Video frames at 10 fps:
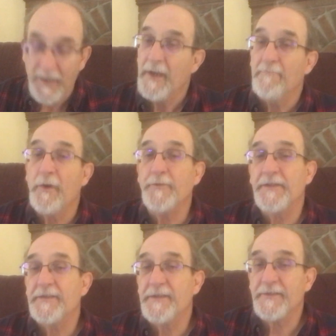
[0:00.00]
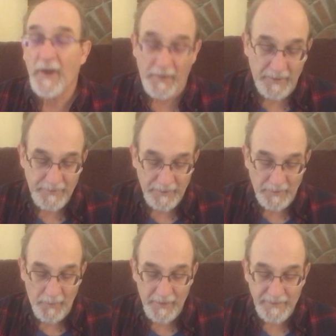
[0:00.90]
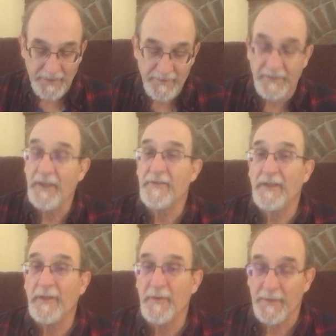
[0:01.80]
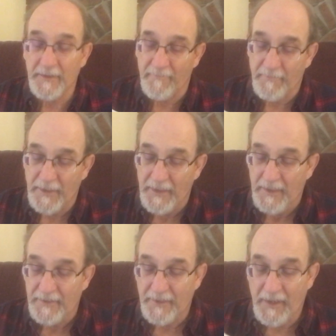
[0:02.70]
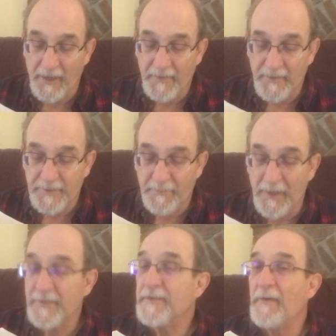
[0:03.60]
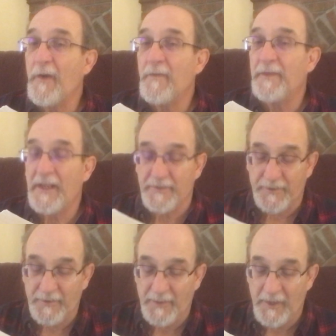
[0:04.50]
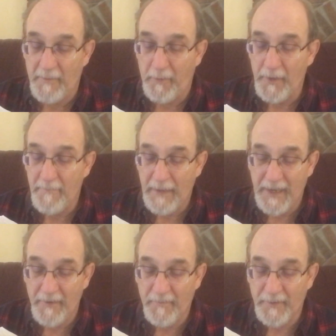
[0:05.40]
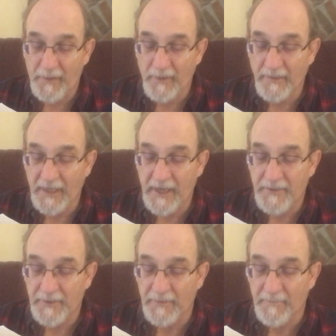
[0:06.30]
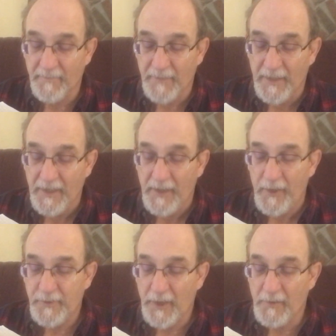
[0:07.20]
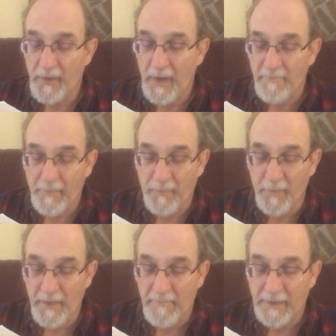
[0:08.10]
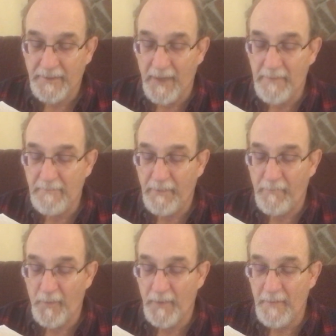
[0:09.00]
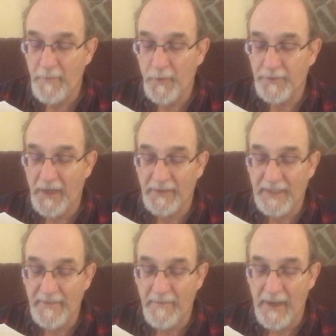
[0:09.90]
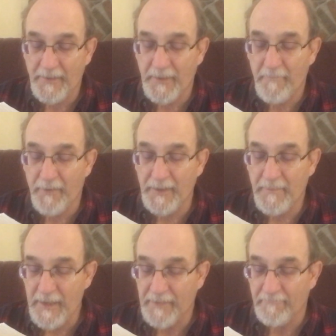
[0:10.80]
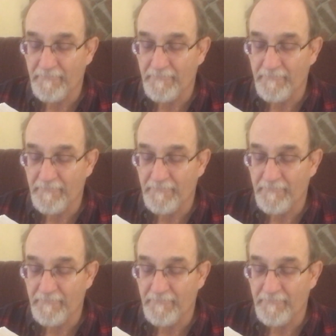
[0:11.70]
Moses is talking to the Lord. He says, "Let the Lord, the God of the spirits of all flesh, appoint a man over the congregation who shall go out before them and come in before them, who shall lead them out and bring them in,